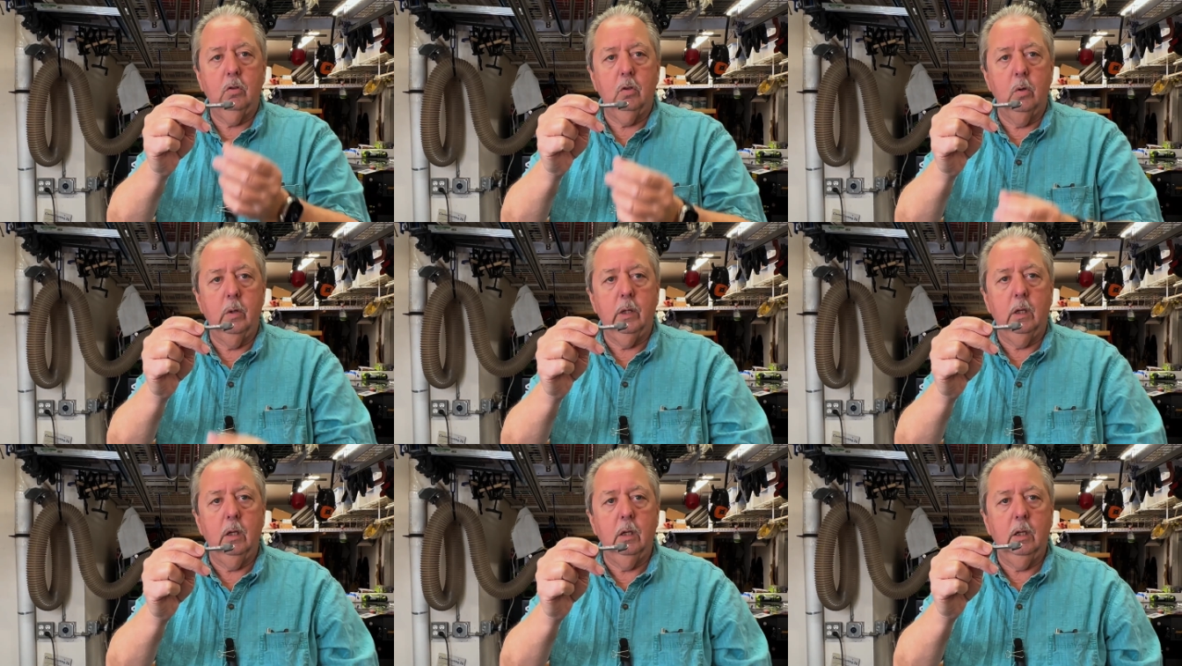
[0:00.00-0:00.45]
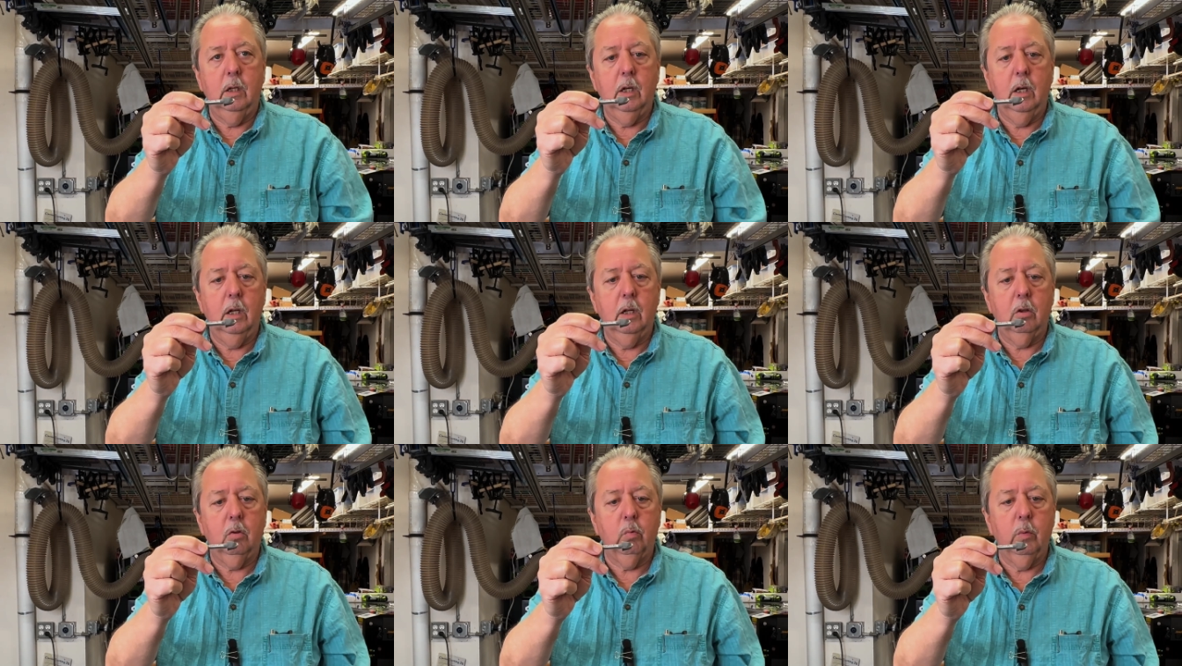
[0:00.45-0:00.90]
so it can
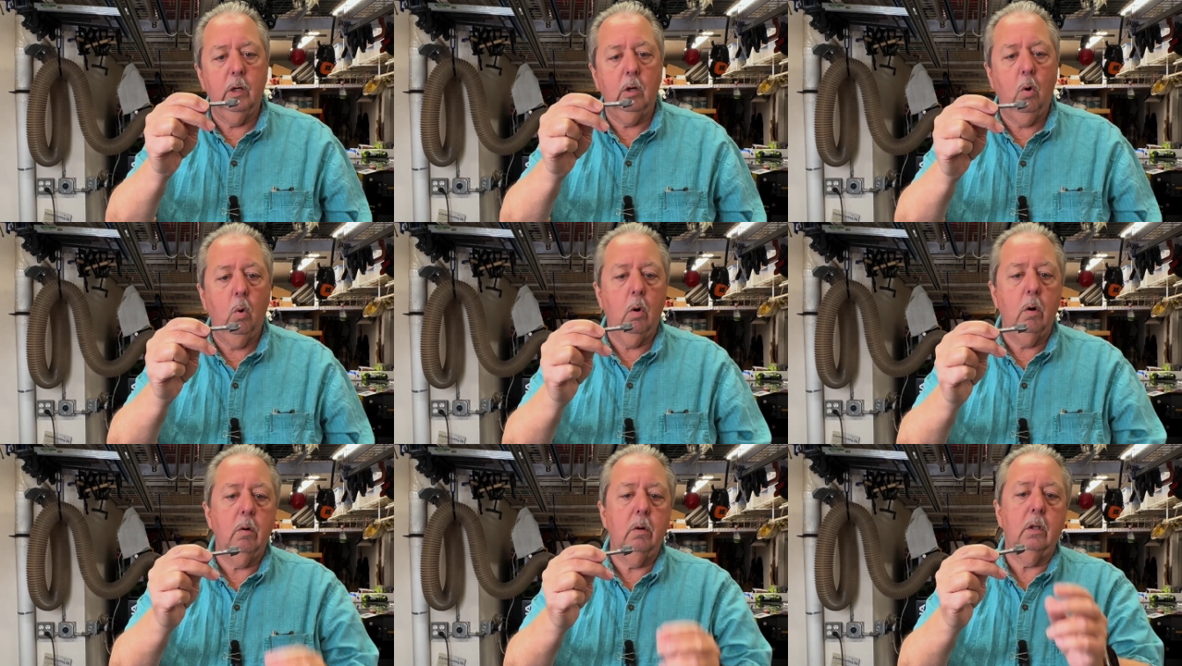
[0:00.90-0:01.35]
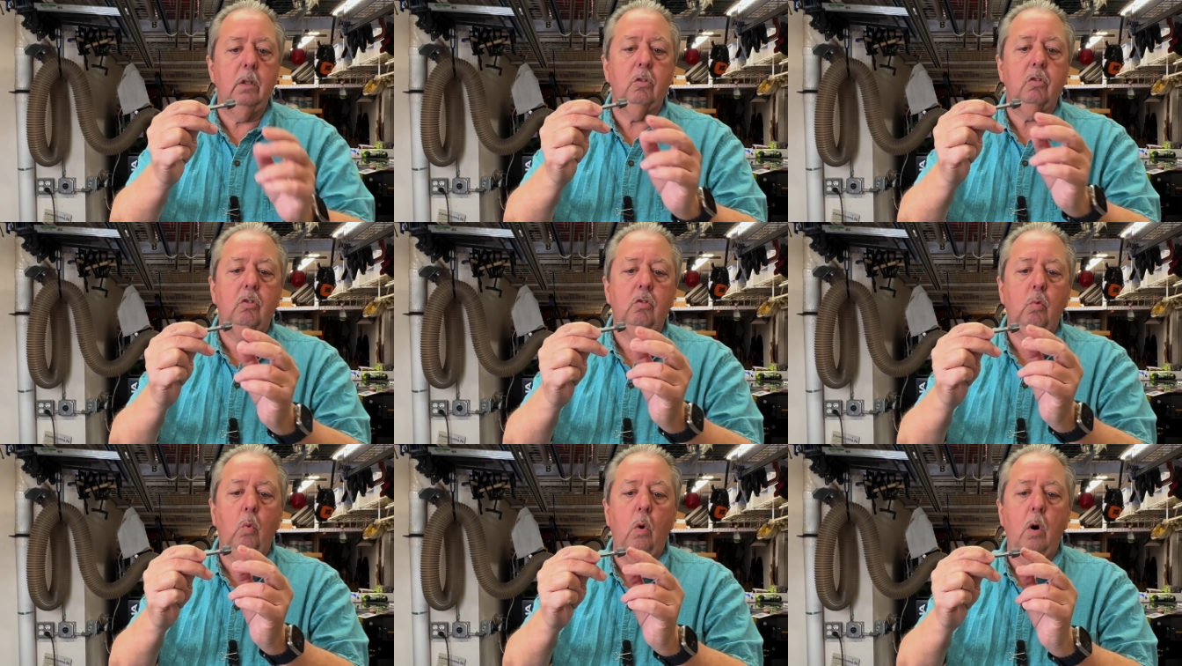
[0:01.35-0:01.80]
cut a three-quarter
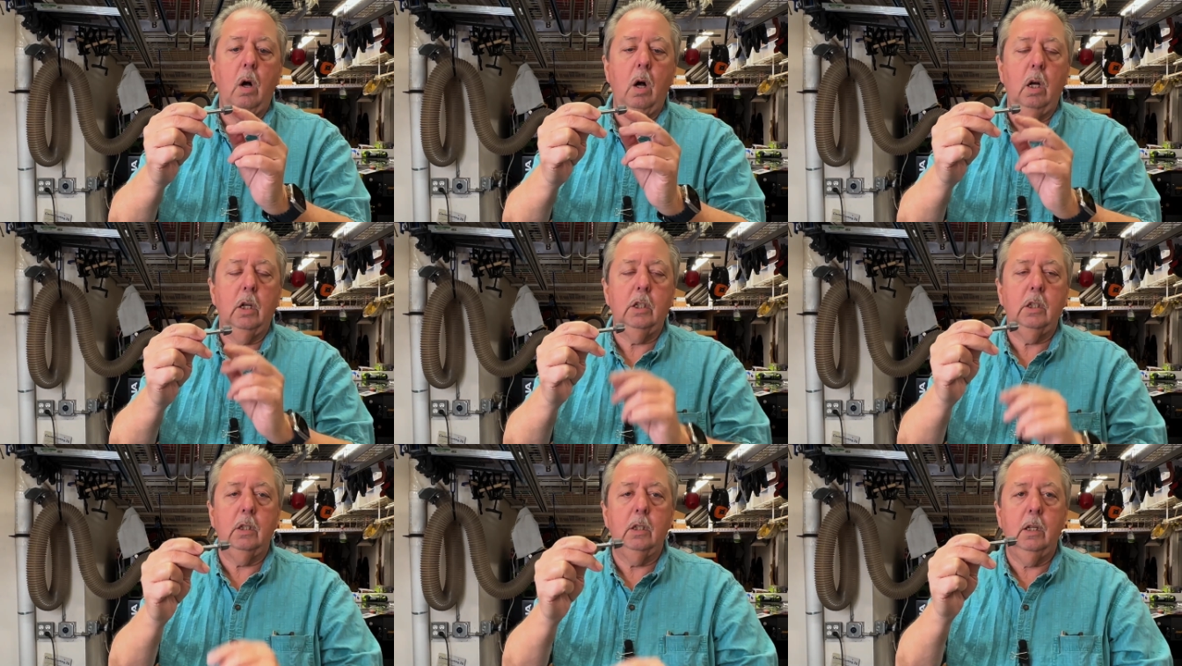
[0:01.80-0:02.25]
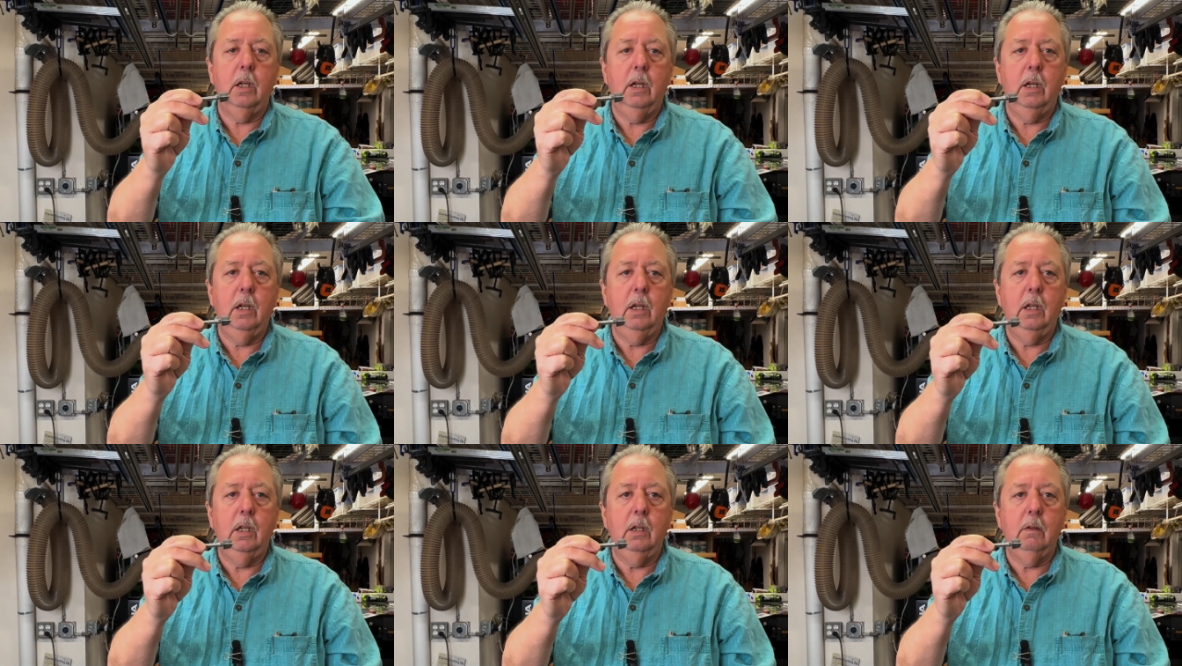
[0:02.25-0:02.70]
inch swash
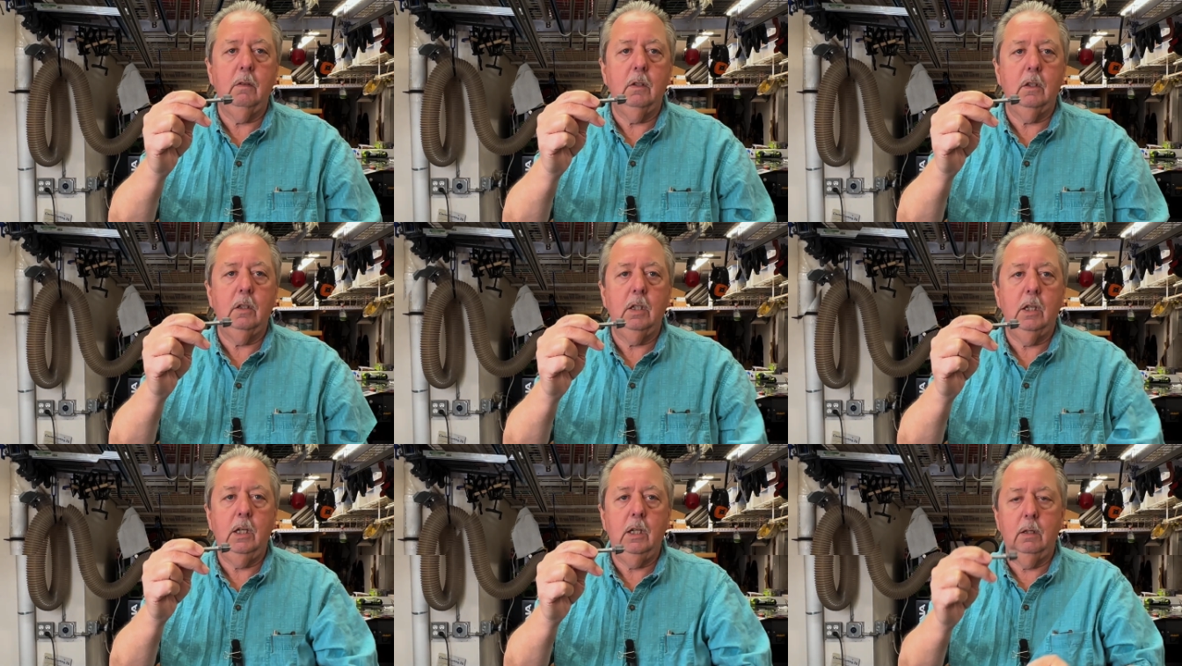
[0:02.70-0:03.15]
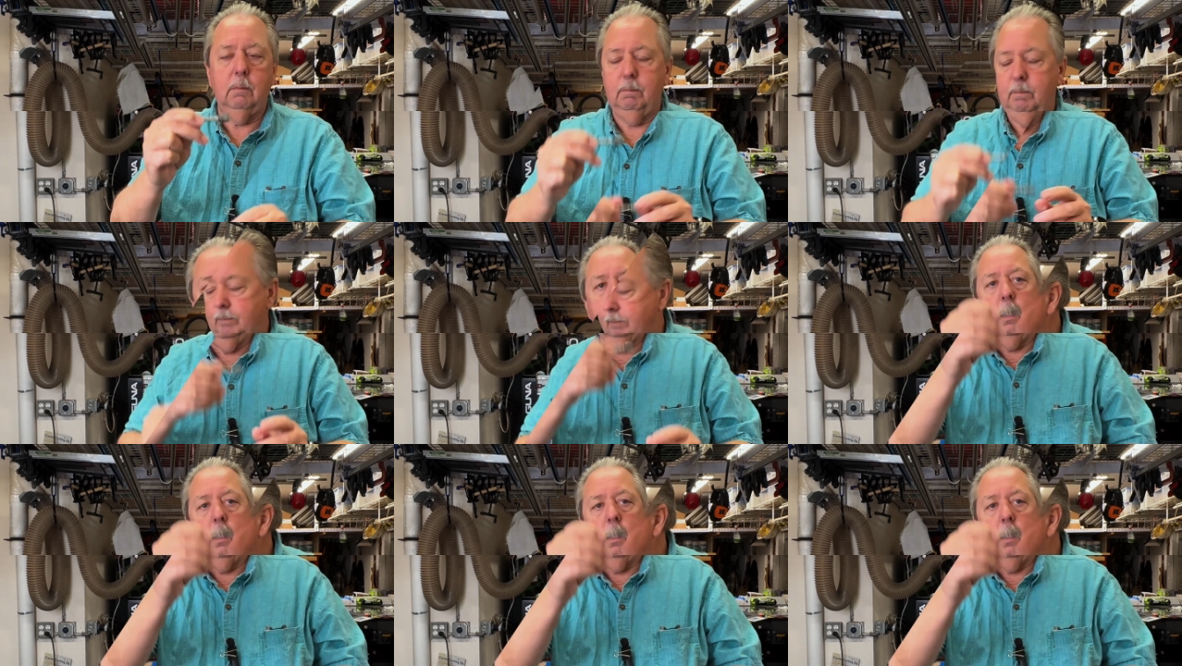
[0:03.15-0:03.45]
at any given time.